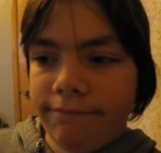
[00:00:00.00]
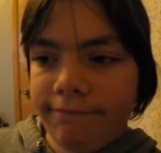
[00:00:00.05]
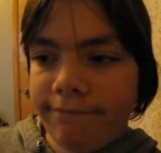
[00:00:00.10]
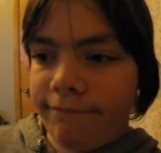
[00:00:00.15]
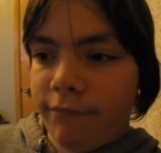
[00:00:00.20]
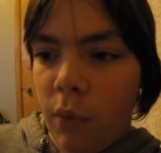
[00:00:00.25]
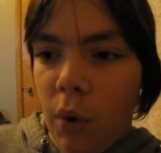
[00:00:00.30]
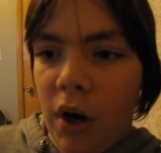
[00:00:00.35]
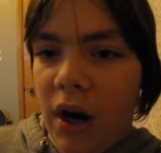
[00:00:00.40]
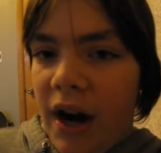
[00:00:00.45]

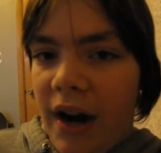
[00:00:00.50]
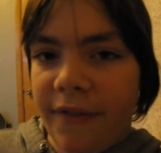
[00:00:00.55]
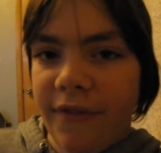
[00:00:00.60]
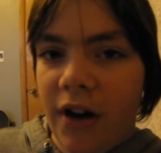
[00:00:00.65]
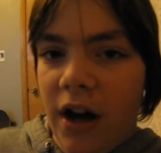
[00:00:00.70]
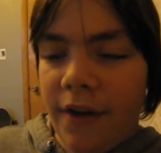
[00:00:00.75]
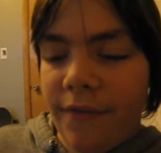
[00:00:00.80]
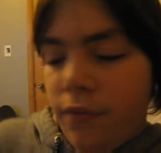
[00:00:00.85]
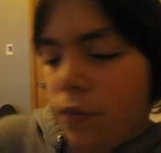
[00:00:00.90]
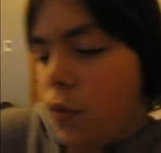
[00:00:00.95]
1 out of
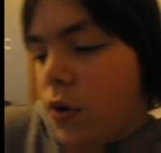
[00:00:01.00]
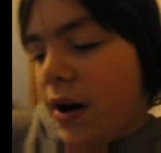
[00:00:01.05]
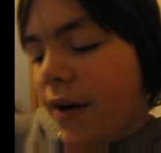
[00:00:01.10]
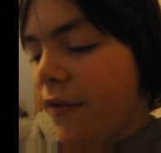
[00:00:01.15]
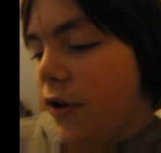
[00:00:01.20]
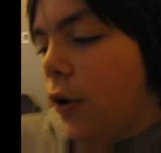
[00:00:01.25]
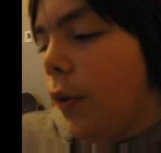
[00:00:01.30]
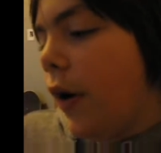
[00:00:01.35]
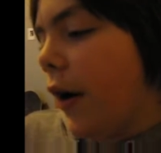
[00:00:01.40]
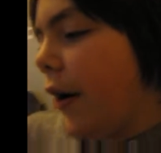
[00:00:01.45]
5, whatever
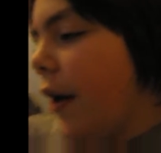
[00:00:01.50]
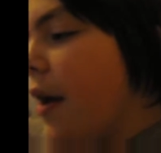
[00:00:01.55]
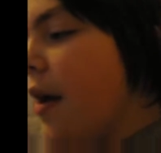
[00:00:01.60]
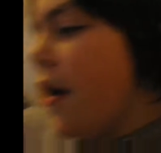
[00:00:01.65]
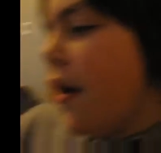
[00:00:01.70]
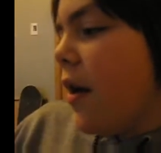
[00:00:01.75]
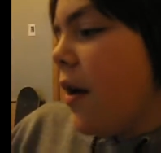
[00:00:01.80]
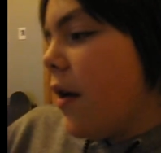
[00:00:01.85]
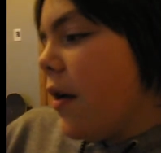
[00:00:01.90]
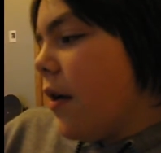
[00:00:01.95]
you
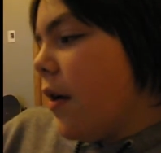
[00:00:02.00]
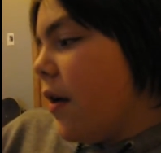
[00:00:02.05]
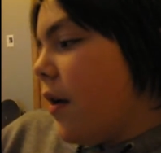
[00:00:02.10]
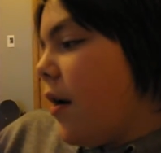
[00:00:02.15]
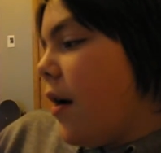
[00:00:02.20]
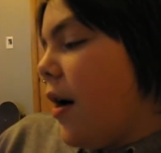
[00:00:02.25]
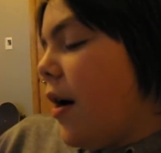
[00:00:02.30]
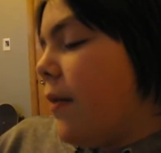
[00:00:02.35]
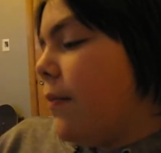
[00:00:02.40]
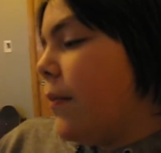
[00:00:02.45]

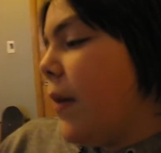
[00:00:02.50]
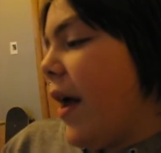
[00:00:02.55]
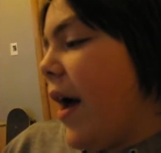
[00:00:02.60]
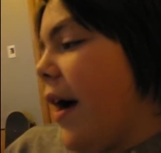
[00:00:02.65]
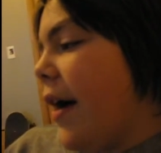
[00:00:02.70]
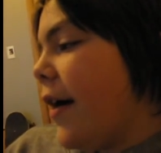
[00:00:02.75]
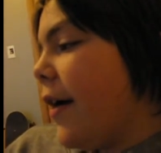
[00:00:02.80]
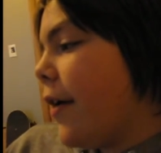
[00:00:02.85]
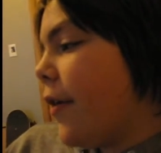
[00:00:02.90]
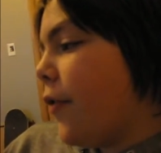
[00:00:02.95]
want. Um, but yeah,
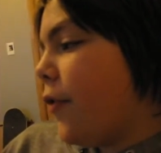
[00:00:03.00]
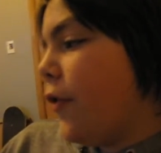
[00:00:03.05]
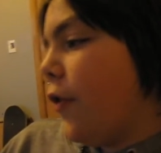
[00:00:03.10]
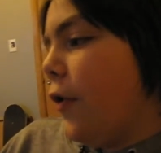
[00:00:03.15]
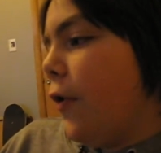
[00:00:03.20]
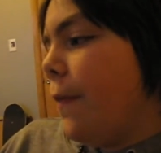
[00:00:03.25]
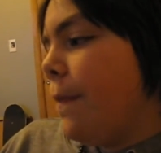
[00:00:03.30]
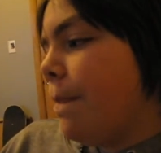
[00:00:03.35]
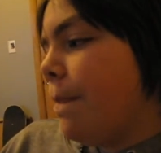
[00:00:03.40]
so...